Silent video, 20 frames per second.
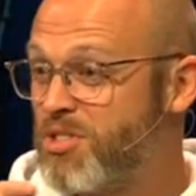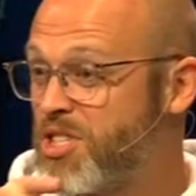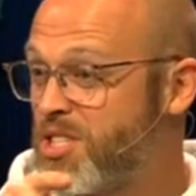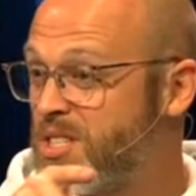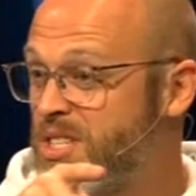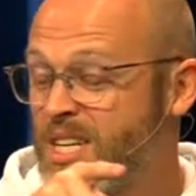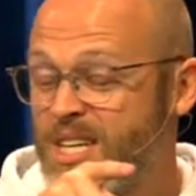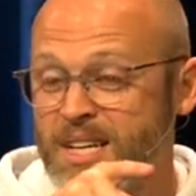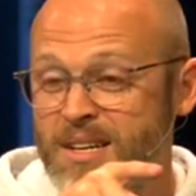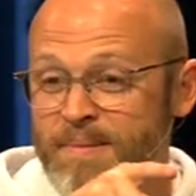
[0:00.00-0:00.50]
who
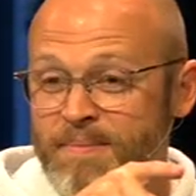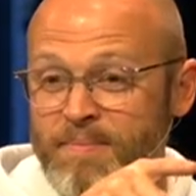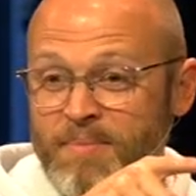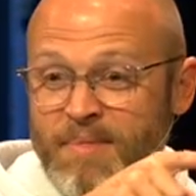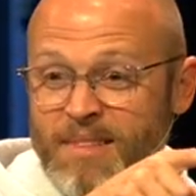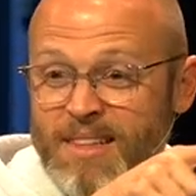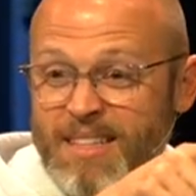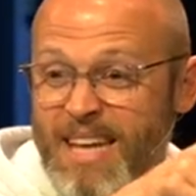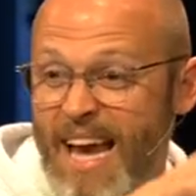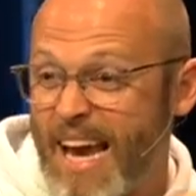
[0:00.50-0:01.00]
just
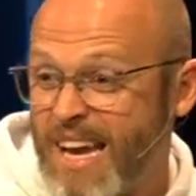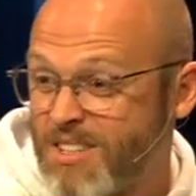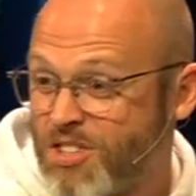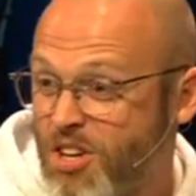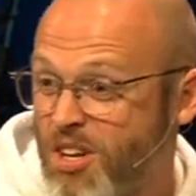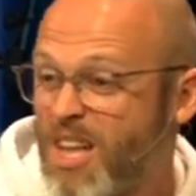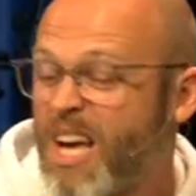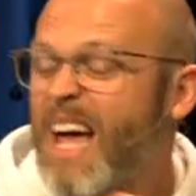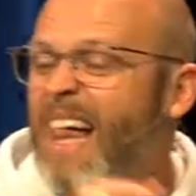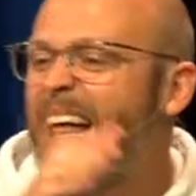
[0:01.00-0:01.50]

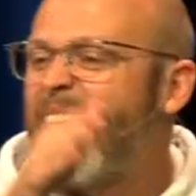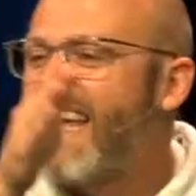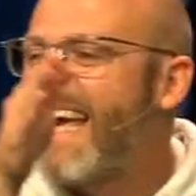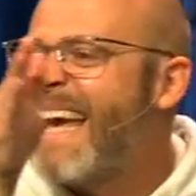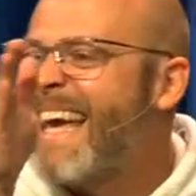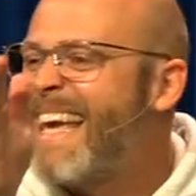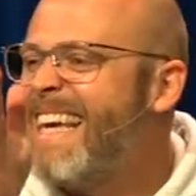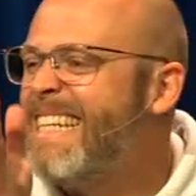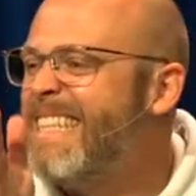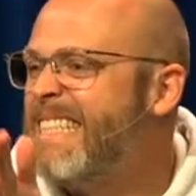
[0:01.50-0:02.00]
days earlier, like,
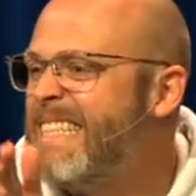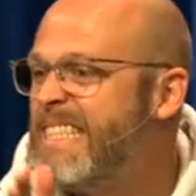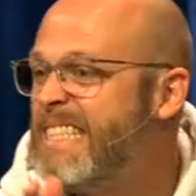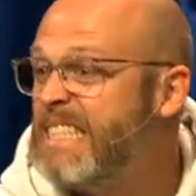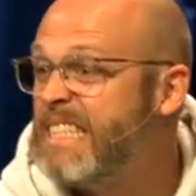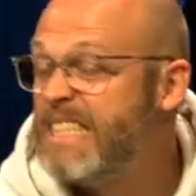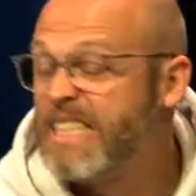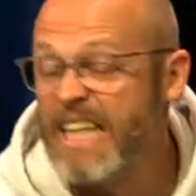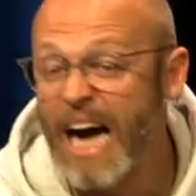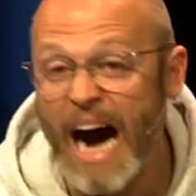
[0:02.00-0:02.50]

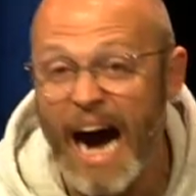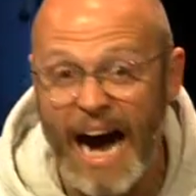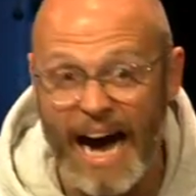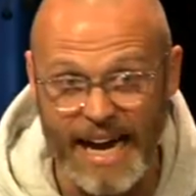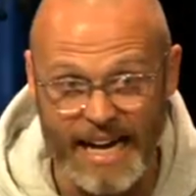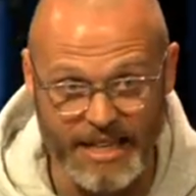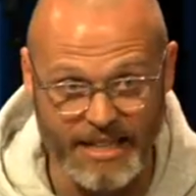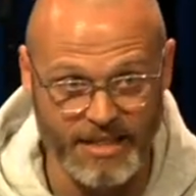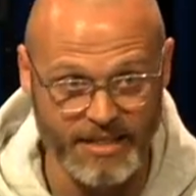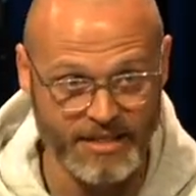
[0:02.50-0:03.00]
he
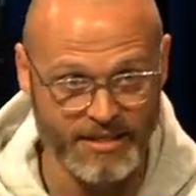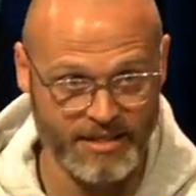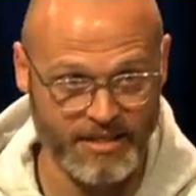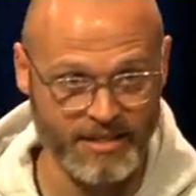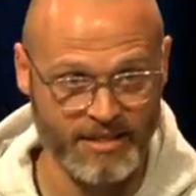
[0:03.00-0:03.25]
died